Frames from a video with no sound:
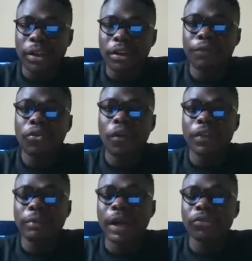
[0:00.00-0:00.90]
The few
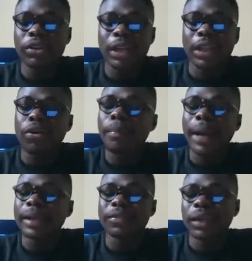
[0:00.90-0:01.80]
of them that are doing that are not
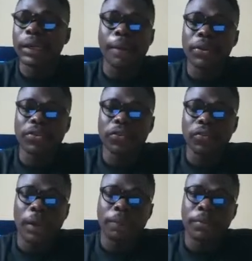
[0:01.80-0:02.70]
buying Instagram pages,
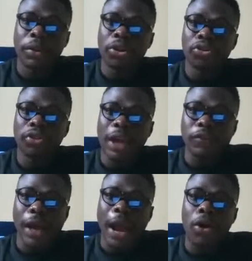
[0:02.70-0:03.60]
right? So
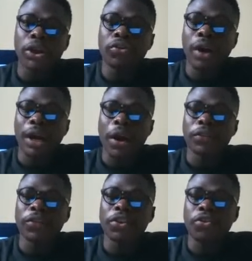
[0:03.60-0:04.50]
that's why I only grow
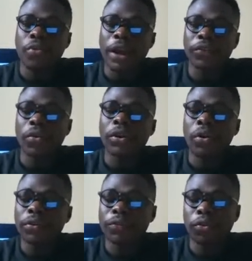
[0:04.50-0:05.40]
accounts in the US or in
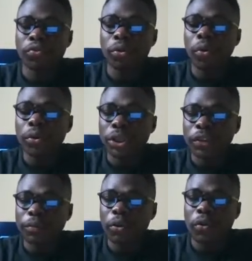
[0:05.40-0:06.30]
all these first world
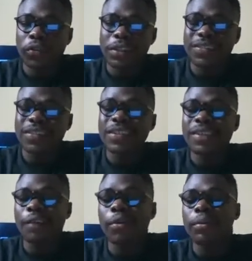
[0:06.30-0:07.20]
countries, because it is
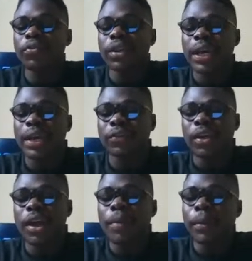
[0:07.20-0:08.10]
easier for me to get
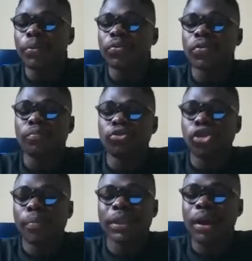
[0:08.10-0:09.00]
people to
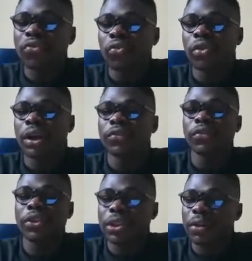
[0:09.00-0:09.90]
drop $1,000
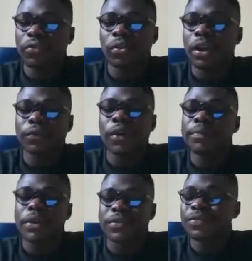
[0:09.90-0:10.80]
or $3,000 for a page.